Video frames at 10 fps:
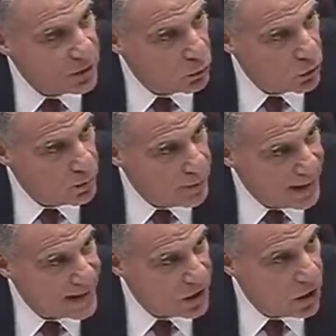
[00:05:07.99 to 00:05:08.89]
There were
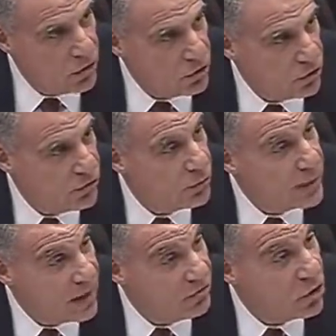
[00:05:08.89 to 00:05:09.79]
many others that
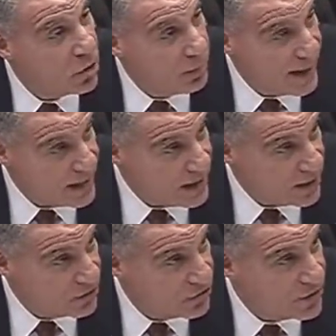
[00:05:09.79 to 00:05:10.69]
we have in our
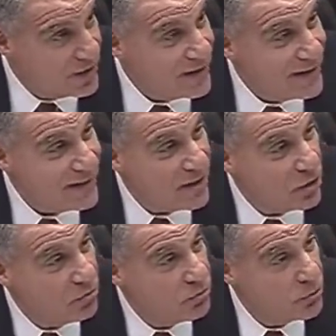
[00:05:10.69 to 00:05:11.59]
appendix
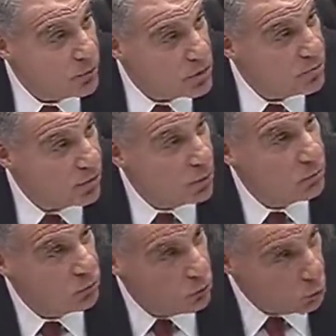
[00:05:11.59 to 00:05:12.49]
that are supposed to be
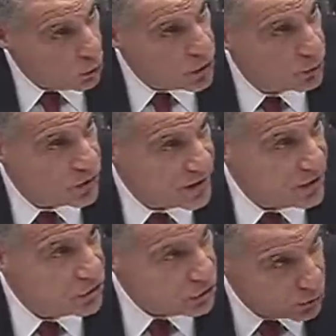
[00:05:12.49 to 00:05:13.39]
followed through the Woods
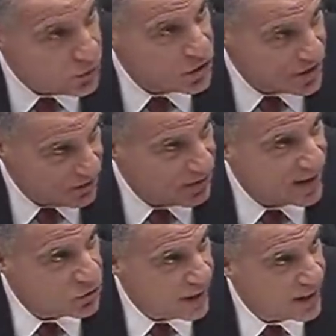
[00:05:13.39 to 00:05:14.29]
procedures, which is the
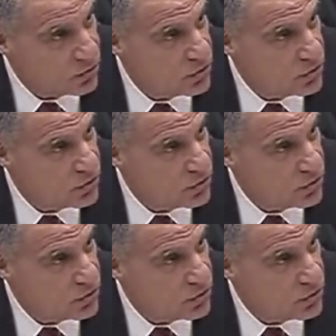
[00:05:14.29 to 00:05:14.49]
factual accuracy